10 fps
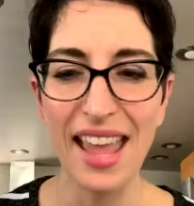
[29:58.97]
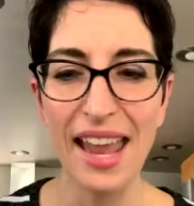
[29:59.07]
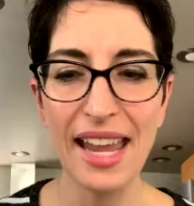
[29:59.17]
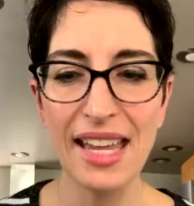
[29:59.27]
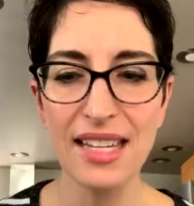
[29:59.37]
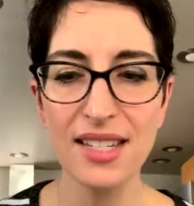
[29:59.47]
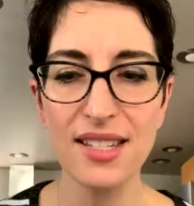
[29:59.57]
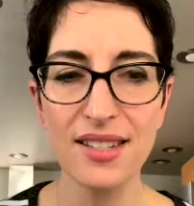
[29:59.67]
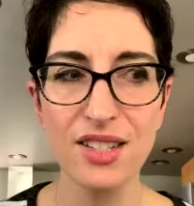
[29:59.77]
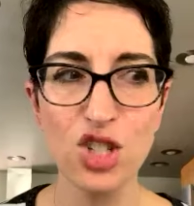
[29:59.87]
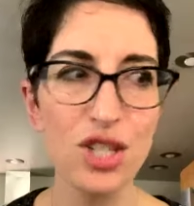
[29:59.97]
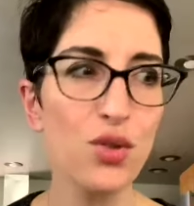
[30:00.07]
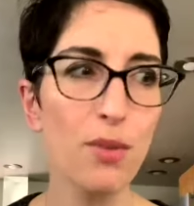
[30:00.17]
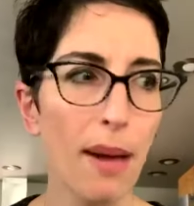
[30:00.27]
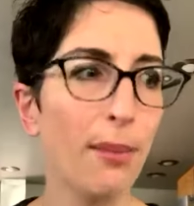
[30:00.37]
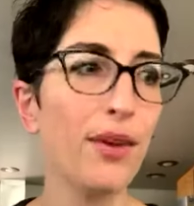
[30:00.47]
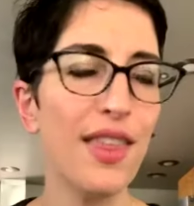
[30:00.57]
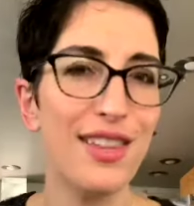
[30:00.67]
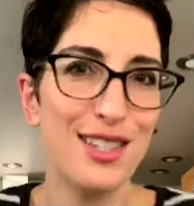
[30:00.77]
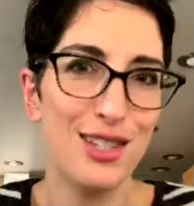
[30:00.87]
And just remember
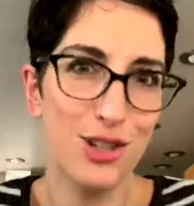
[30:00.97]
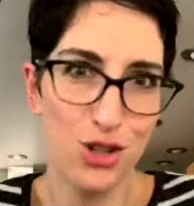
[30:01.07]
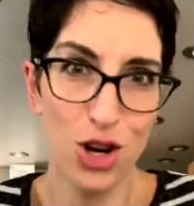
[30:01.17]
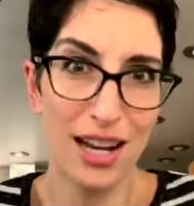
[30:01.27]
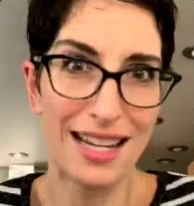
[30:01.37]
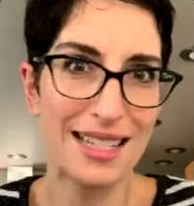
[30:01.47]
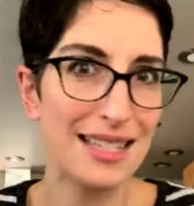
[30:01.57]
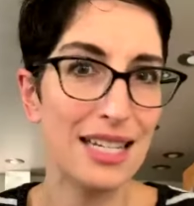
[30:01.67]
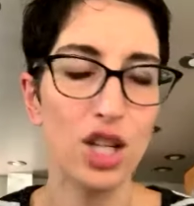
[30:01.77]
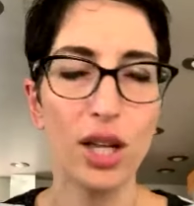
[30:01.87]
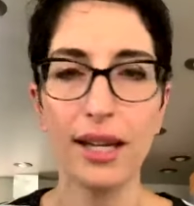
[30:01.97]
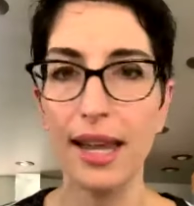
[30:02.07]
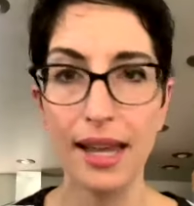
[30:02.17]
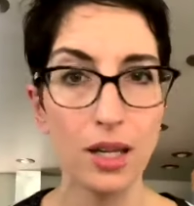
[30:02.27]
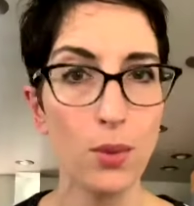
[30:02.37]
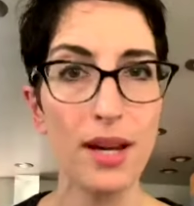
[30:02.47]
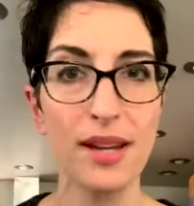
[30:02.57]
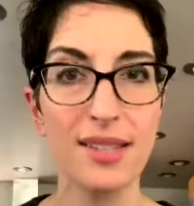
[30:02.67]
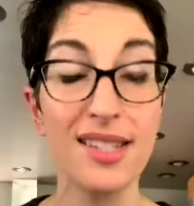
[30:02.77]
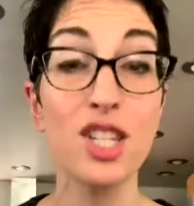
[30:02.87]
that this is your journey. It doesn't need to look like anyone
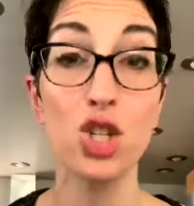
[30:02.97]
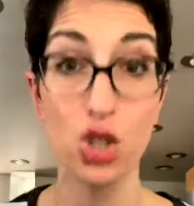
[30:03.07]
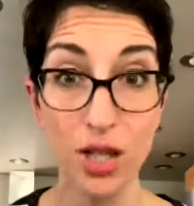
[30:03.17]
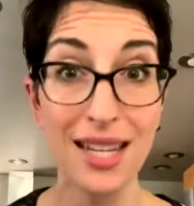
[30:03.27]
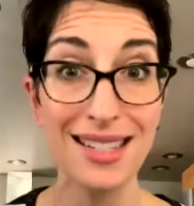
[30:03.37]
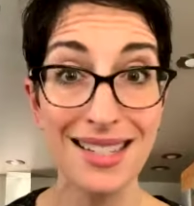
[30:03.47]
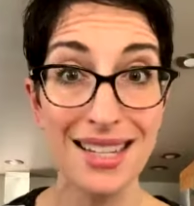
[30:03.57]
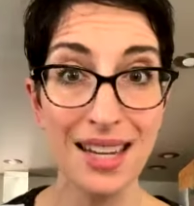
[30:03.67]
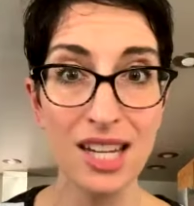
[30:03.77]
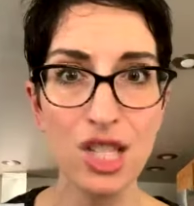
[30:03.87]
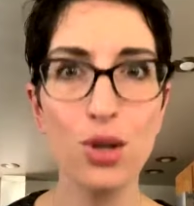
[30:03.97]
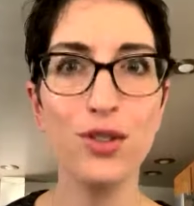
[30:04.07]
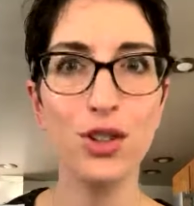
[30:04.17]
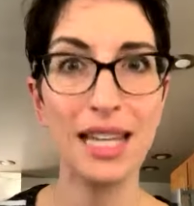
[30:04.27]
else's. It shouldn't. So if you're